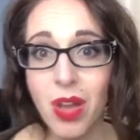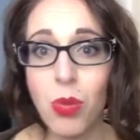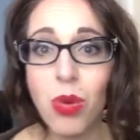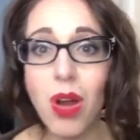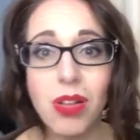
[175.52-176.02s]

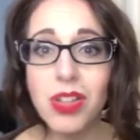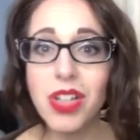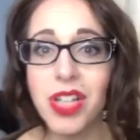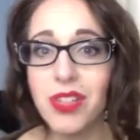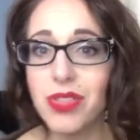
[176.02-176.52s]
We're all
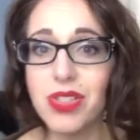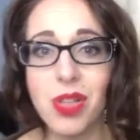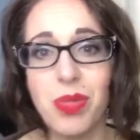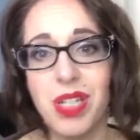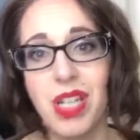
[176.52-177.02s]
looking for
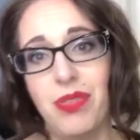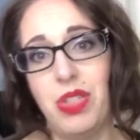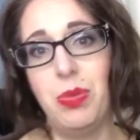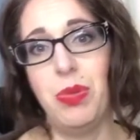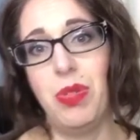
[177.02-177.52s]
someone to give
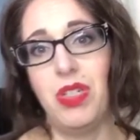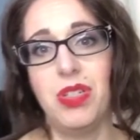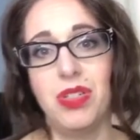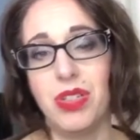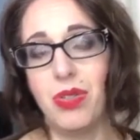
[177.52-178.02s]
us
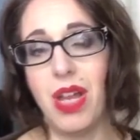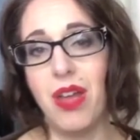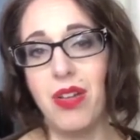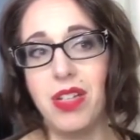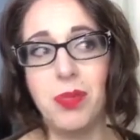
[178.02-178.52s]
permission to slow
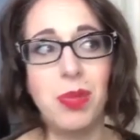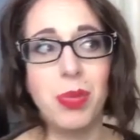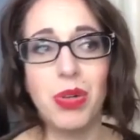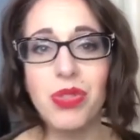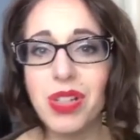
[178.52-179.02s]
down and to be
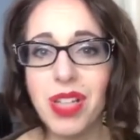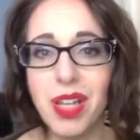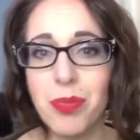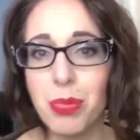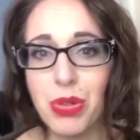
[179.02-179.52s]
perfectly
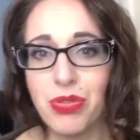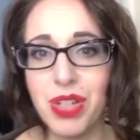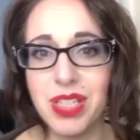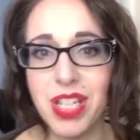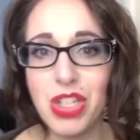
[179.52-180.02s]

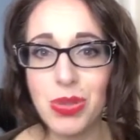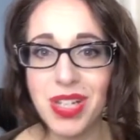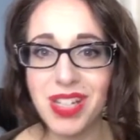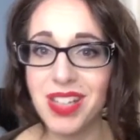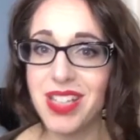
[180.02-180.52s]
imperfect and
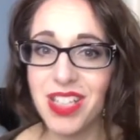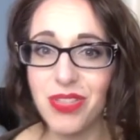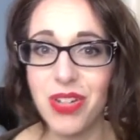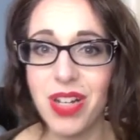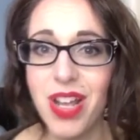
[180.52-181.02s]
uniquely
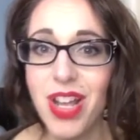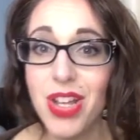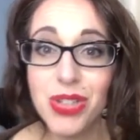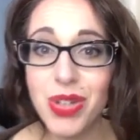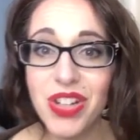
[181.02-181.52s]
different.
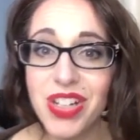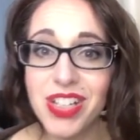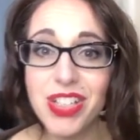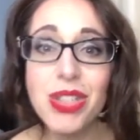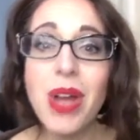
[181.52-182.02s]
So here it is. You